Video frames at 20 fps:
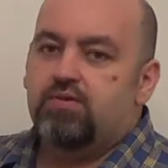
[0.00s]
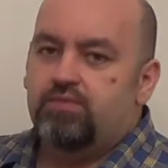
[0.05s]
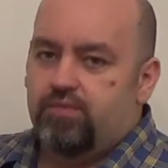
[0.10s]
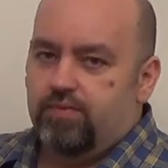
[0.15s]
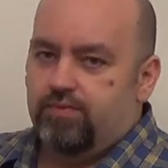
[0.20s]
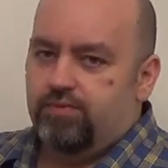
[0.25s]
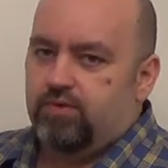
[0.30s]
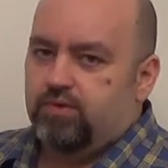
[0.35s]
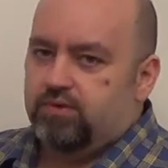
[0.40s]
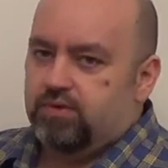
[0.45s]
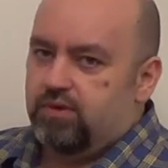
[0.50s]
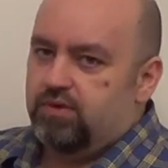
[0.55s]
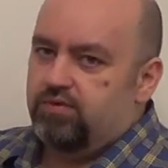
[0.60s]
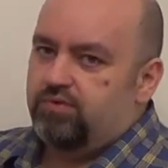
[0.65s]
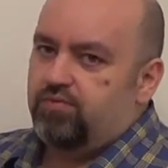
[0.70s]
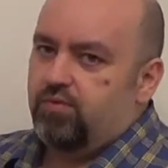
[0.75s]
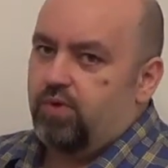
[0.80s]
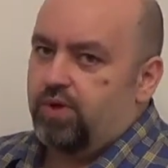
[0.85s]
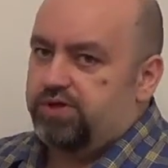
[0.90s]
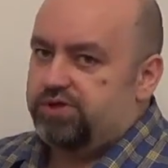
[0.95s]
from total
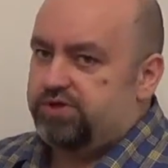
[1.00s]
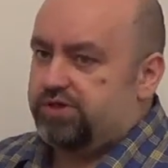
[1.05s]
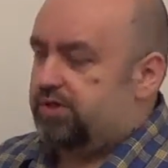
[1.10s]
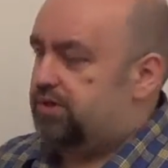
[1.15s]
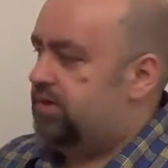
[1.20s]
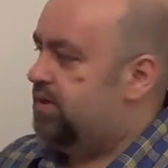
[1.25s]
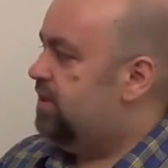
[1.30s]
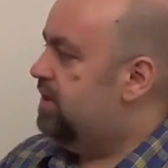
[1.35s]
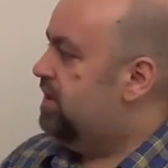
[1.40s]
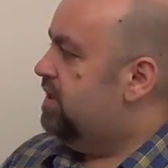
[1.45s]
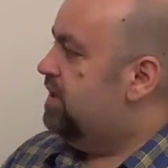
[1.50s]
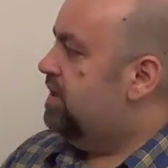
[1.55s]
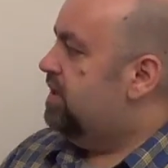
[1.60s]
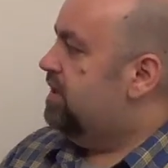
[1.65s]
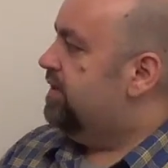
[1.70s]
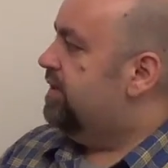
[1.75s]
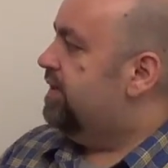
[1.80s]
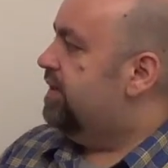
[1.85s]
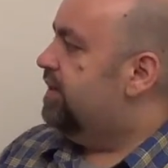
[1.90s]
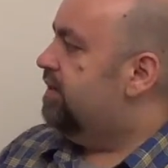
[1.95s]
of questions.
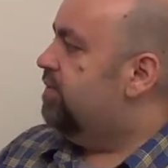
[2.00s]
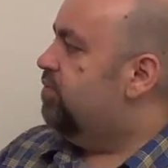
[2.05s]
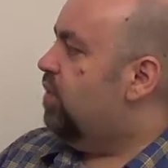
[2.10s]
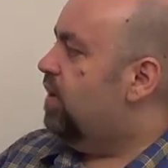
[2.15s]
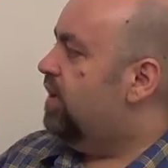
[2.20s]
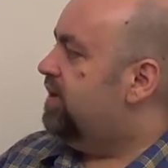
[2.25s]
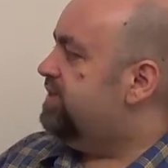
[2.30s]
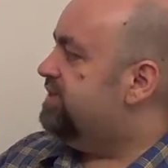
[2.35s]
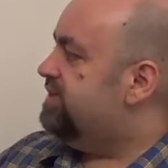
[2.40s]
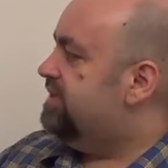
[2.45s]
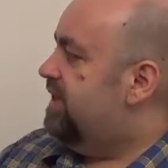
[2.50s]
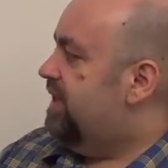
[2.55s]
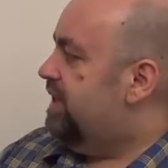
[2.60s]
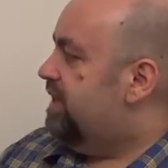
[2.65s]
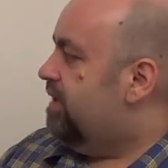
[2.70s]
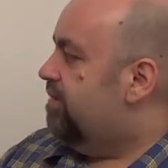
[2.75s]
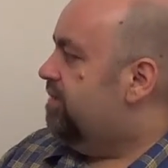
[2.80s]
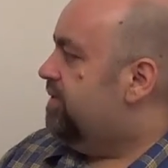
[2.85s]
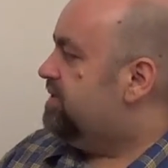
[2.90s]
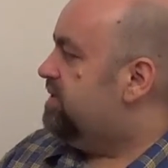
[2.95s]
Third one is
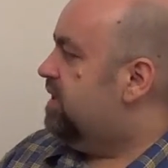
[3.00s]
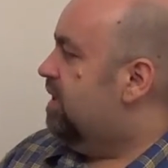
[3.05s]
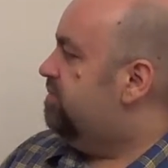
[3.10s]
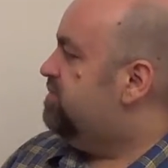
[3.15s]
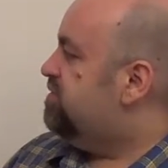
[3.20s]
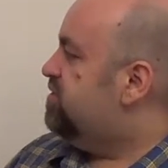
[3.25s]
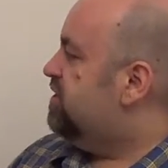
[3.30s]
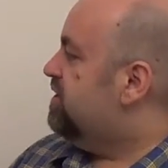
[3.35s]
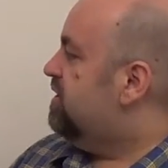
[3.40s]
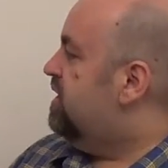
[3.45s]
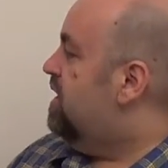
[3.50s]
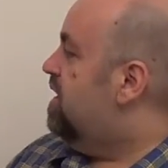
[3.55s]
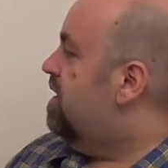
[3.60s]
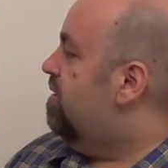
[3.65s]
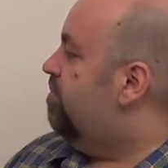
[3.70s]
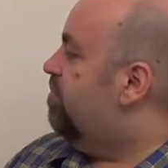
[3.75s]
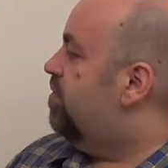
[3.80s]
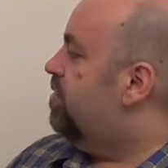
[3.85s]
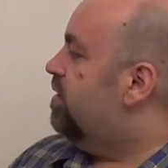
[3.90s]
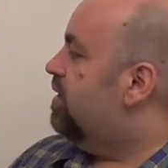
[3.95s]
database object
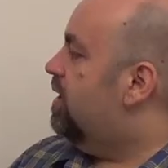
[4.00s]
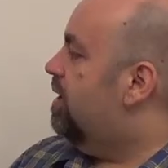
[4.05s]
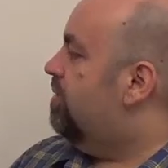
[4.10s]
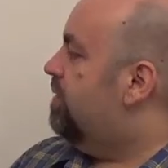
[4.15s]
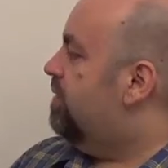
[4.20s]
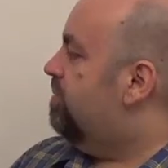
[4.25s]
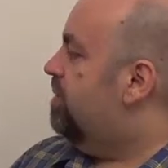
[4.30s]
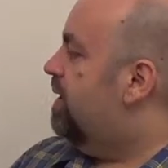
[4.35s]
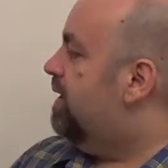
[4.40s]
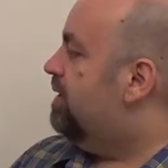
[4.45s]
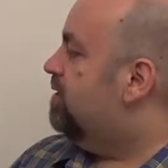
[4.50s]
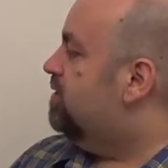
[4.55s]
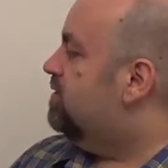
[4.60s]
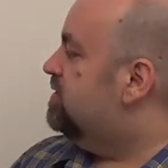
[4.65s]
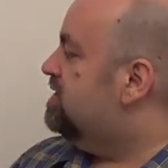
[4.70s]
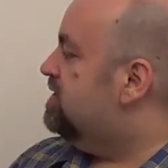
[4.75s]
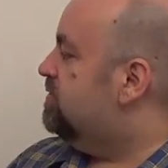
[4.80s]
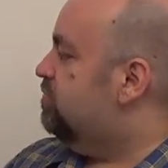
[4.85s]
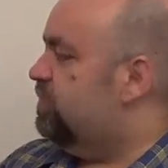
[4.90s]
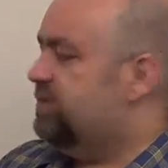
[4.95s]
and programming
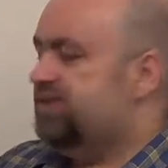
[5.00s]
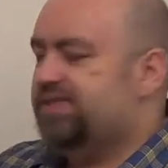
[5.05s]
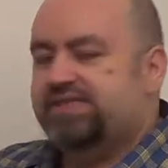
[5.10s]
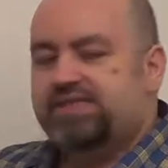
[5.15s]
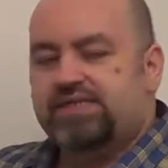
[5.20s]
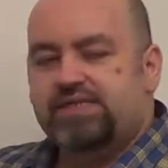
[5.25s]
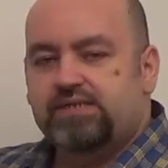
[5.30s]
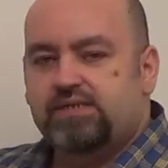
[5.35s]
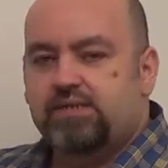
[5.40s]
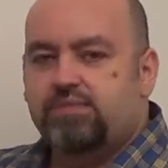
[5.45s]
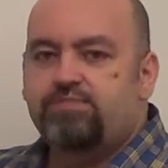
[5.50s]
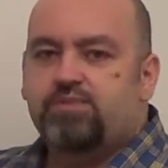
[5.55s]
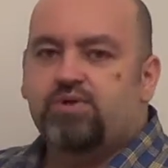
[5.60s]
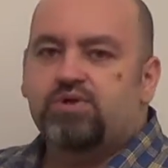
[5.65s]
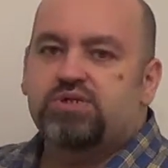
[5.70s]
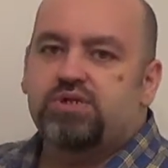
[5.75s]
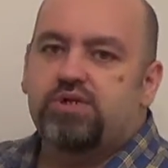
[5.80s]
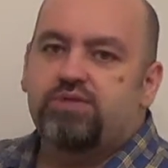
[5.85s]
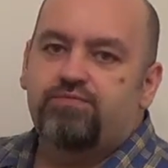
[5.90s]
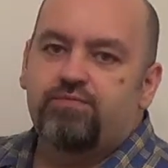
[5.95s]
methods, with
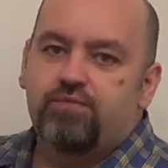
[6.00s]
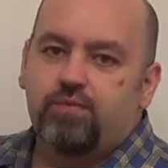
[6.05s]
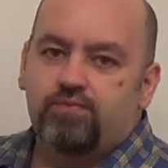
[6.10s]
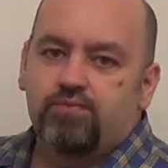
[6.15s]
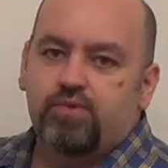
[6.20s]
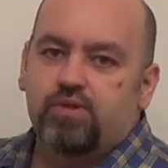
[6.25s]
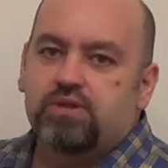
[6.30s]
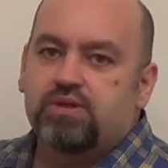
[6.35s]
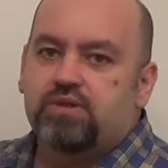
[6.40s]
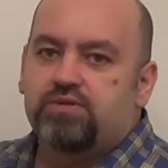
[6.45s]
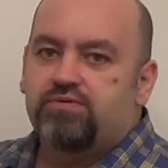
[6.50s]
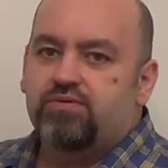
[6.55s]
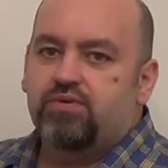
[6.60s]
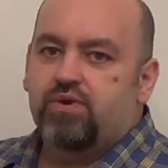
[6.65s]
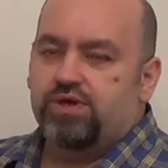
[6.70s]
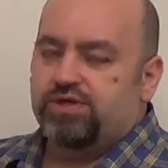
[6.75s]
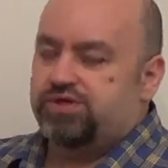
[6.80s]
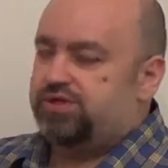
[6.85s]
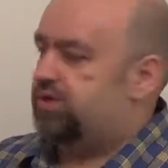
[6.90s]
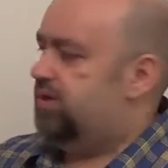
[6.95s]
16% from total of
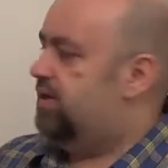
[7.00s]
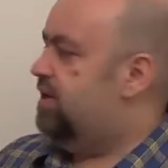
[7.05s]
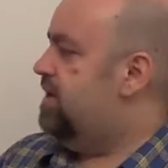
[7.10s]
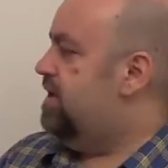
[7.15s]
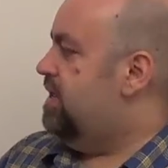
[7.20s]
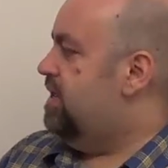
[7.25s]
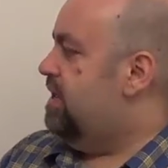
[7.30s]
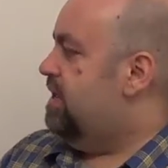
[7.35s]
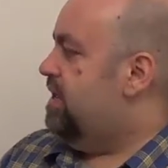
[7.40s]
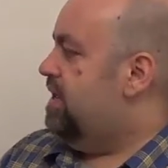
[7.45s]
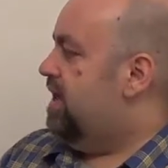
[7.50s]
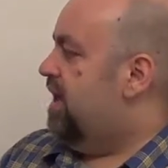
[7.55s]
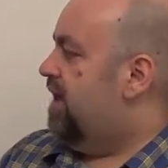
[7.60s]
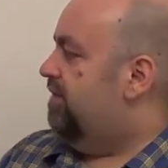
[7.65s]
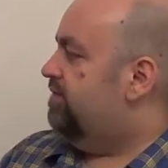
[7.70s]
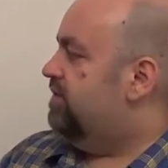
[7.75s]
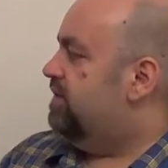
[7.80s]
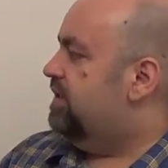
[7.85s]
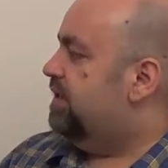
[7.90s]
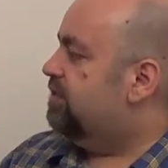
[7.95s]
questions.
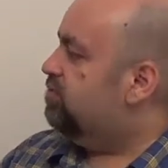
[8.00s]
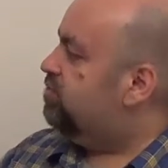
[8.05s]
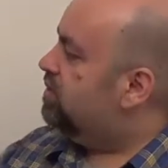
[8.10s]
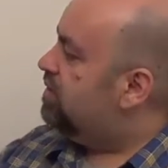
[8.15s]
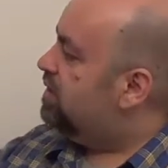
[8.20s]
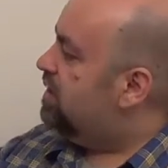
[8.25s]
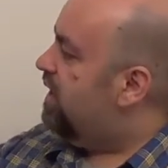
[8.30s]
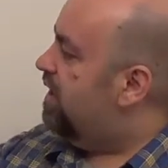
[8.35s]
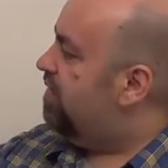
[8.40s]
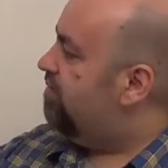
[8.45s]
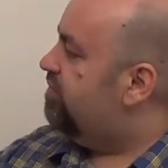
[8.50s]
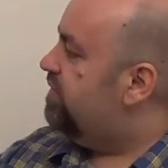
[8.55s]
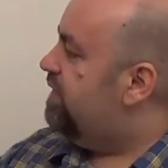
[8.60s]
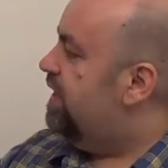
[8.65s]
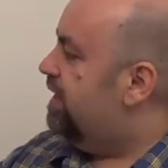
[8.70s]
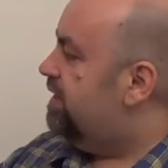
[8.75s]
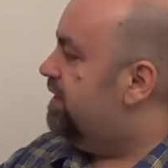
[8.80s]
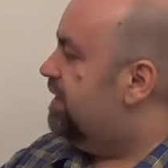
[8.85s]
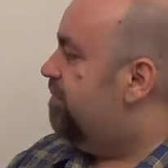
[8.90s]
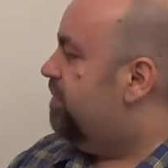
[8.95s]
After that, we're going to have
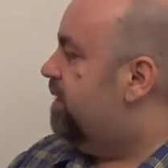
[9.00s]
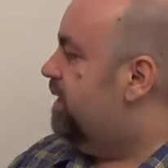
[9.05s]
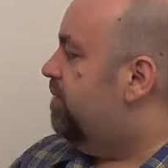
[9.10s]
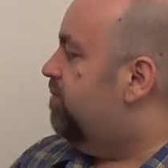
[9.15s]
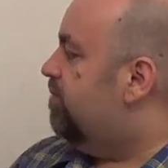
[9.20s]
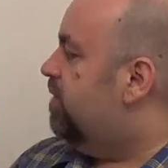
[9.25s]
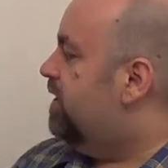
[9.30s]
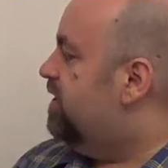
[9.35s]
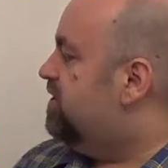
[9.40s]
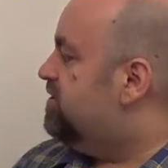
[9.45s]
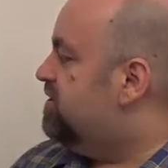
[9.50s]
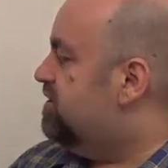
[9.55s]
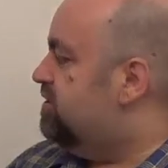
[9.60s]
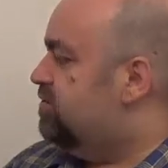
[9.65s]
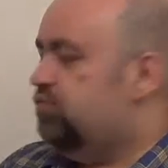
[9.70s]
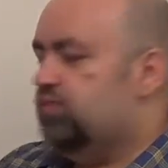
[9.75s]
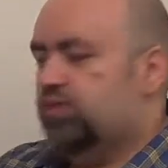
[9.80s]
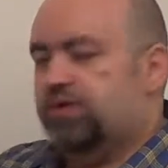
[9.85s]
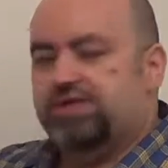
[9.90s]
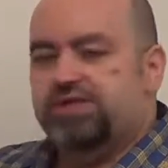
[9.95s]
data manipulation,
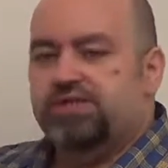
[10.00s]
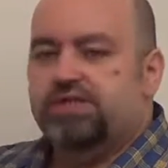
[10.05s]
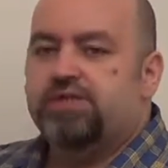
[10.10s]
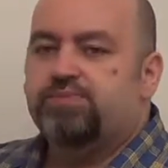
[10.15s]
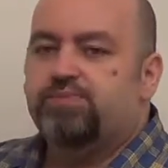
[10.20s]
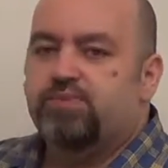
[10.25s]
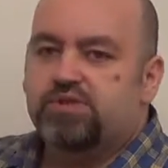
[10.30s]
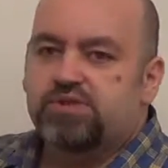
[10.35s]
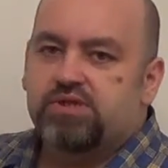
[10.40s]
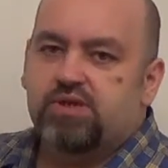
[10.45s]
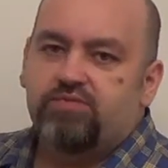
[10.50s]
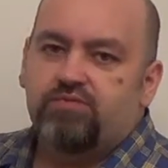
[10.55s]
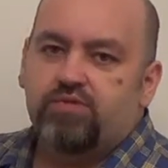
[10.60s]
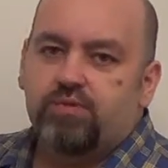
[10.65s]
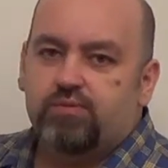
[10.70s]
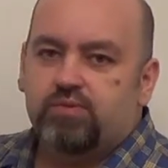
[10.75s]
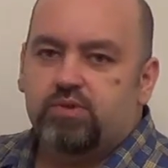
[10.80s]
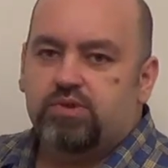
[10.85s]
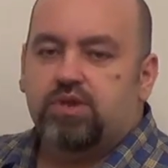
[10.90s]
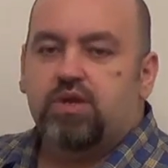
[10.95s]
26%
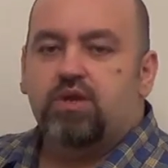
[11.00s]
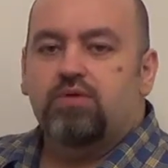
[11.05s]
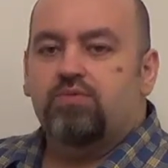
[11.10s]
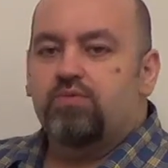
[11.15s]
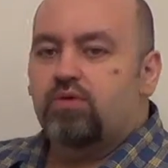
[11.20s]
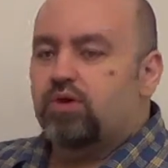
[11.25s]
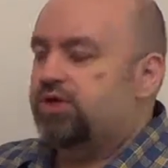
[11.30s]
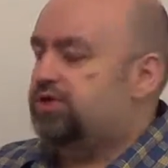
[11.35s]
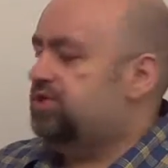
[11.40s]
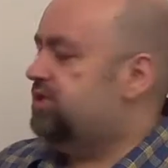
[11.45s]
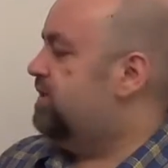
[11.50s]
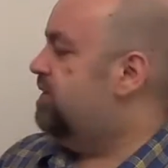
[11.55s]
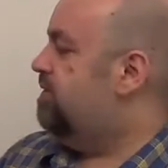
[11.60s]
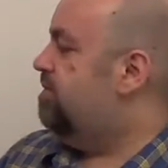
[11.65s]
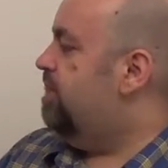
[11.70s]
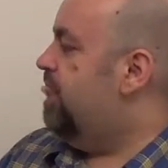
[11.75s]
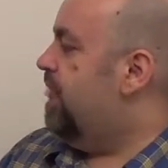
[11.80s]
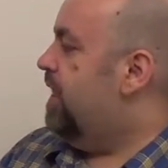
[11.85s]
from total of questions